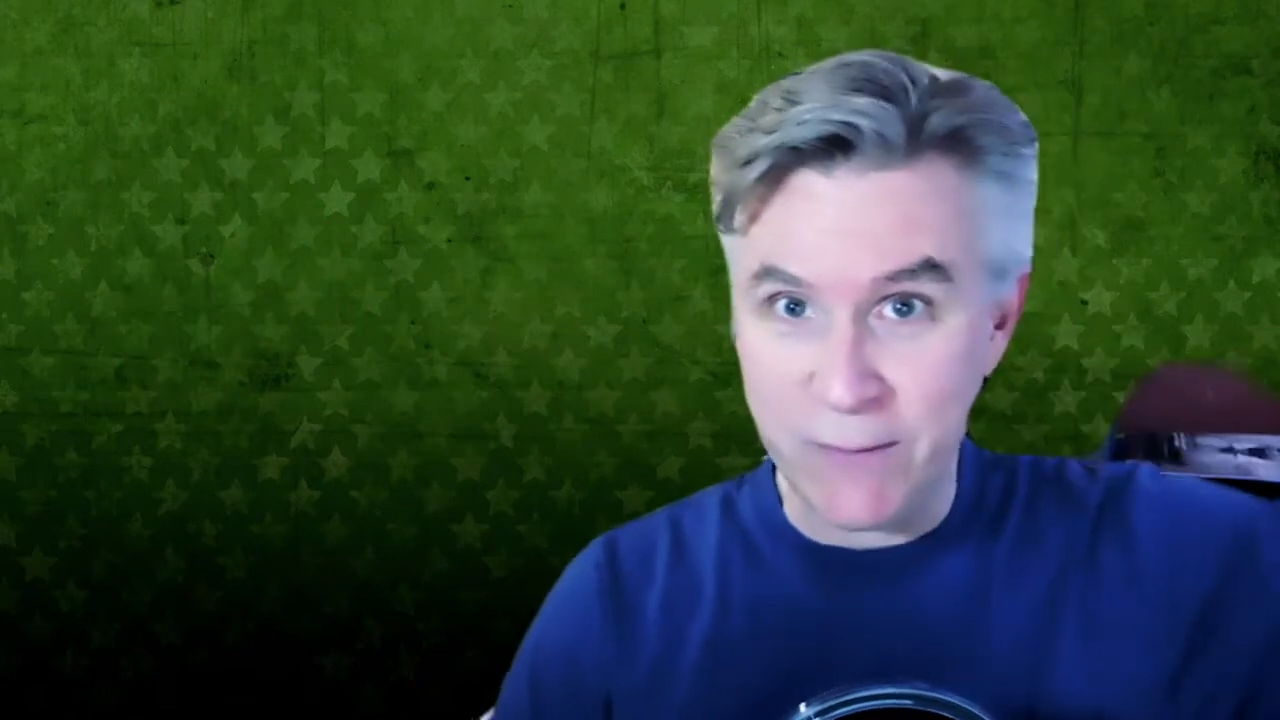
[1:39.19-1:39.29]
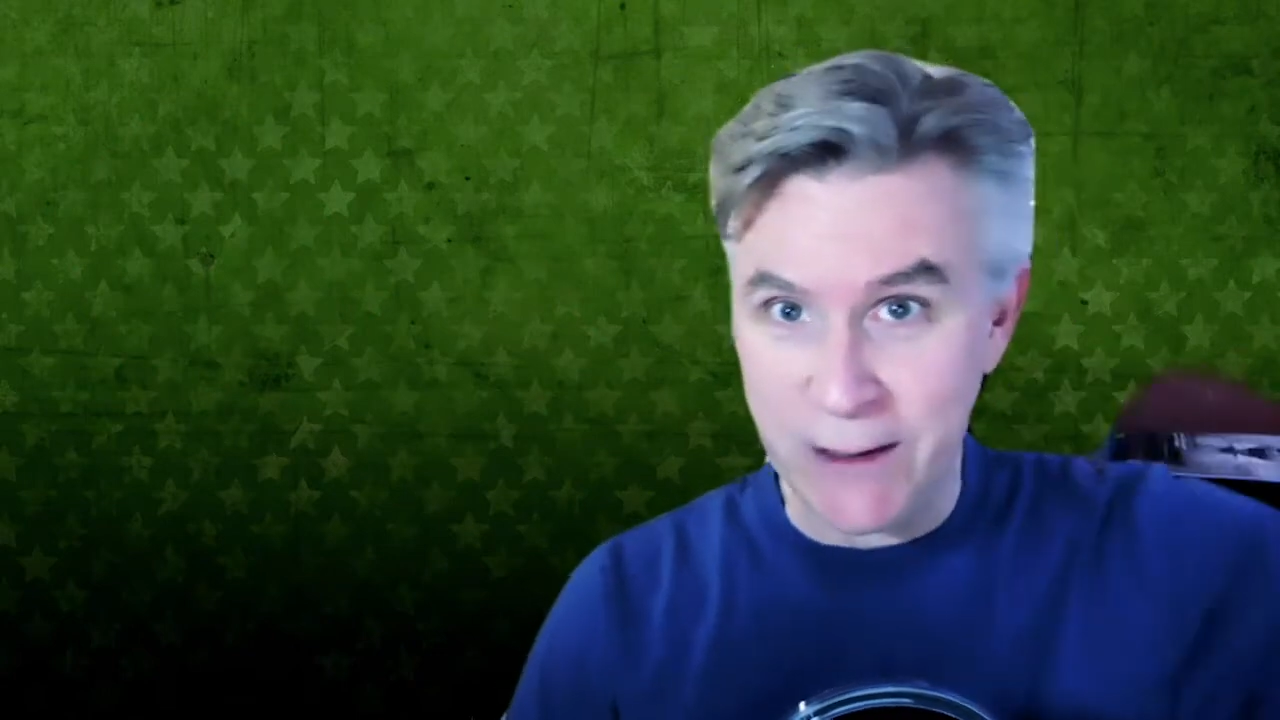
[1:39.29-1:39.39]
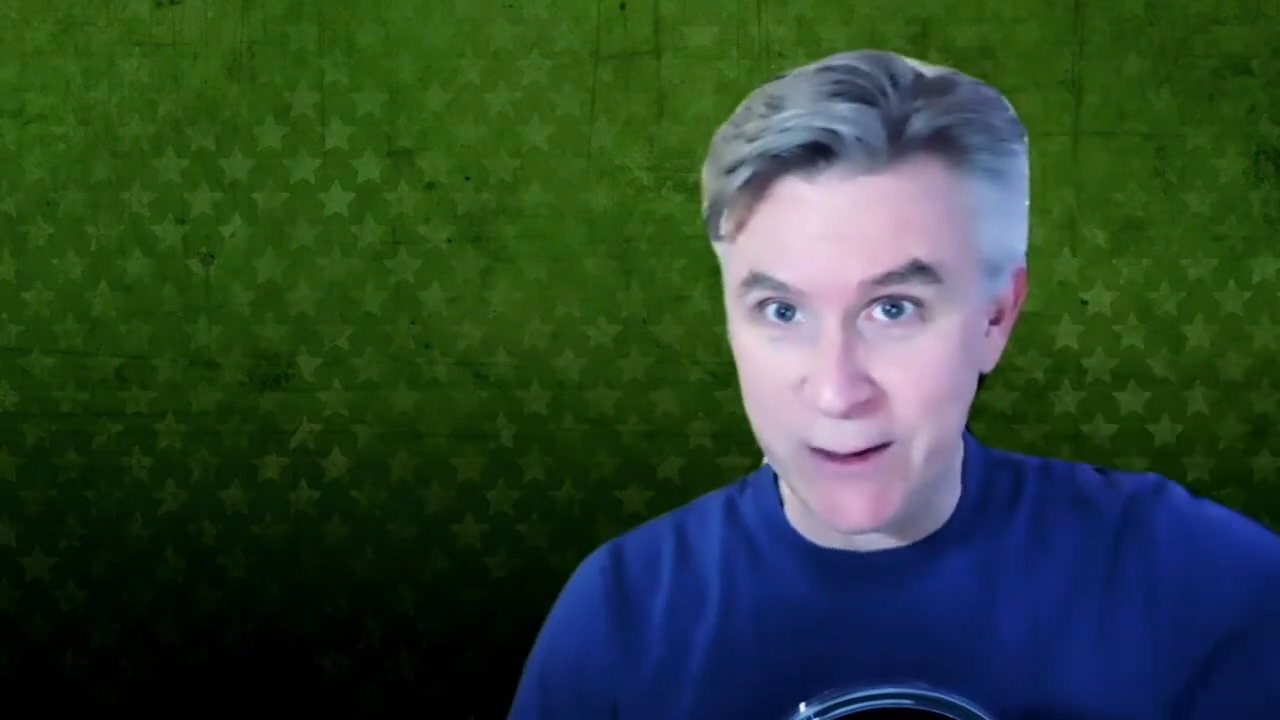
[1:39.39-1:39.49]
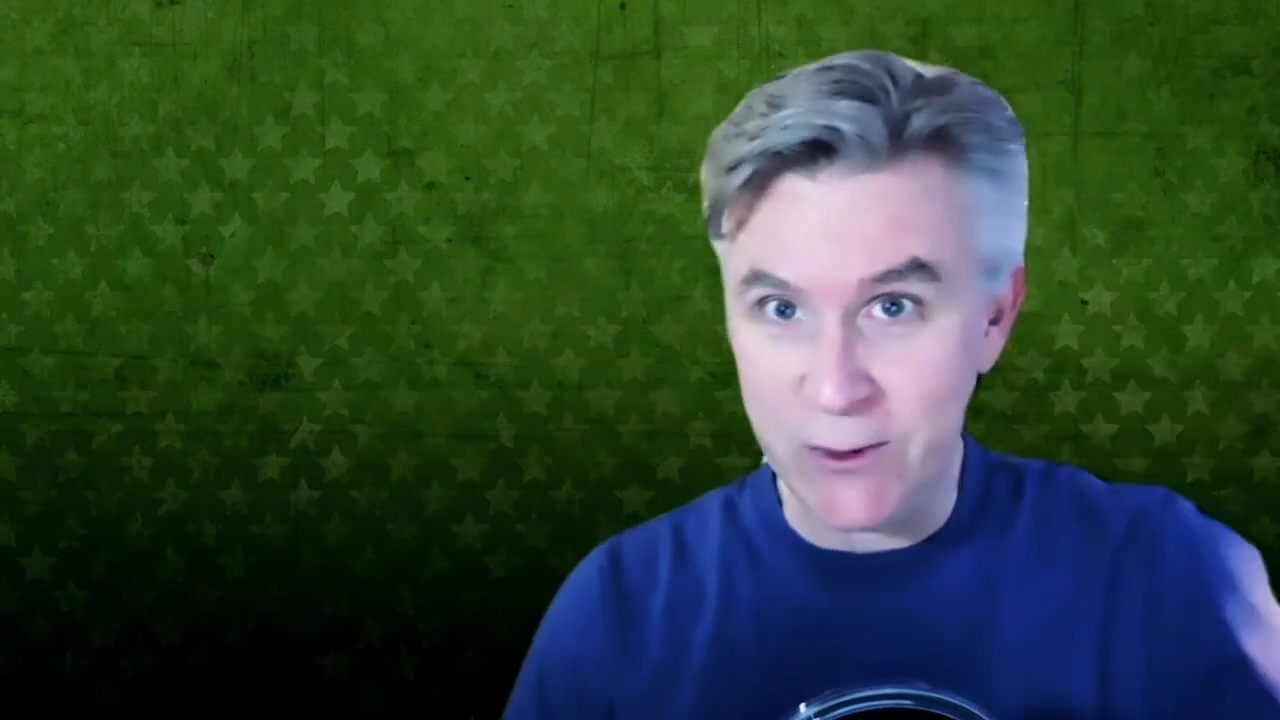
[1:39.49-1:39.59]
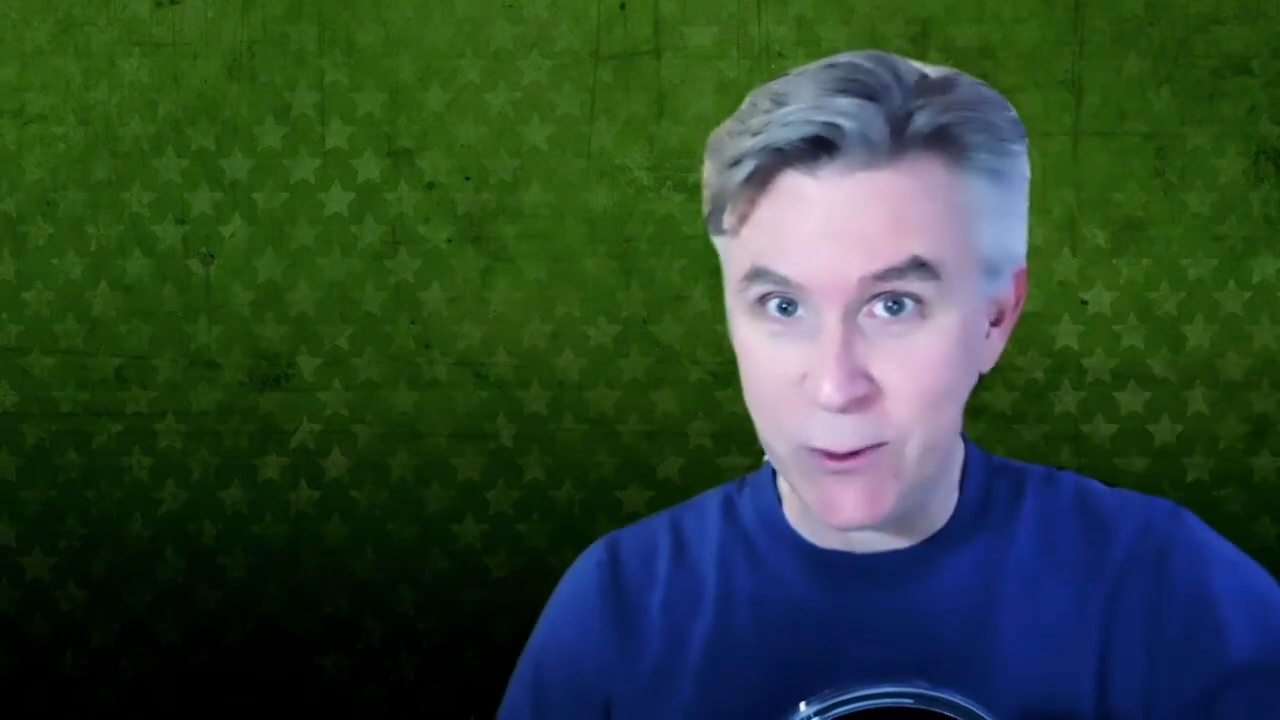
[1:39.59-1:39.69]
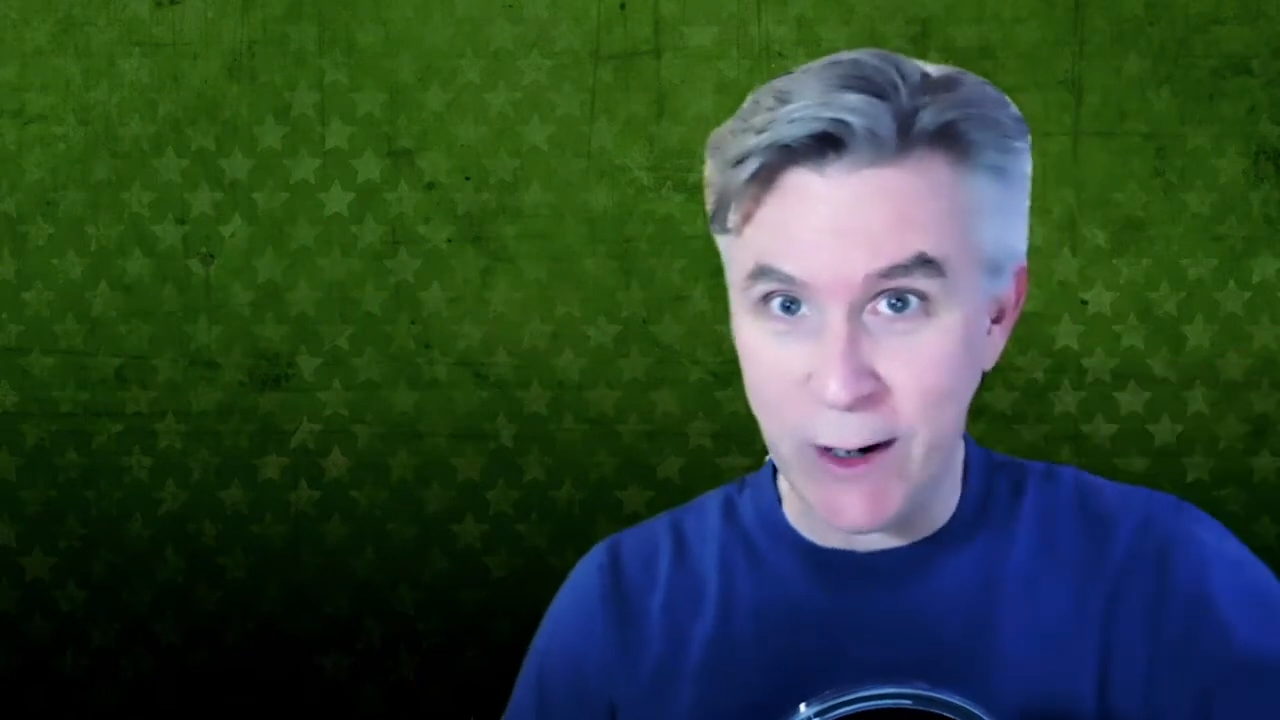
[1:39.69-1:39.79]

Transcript: fit into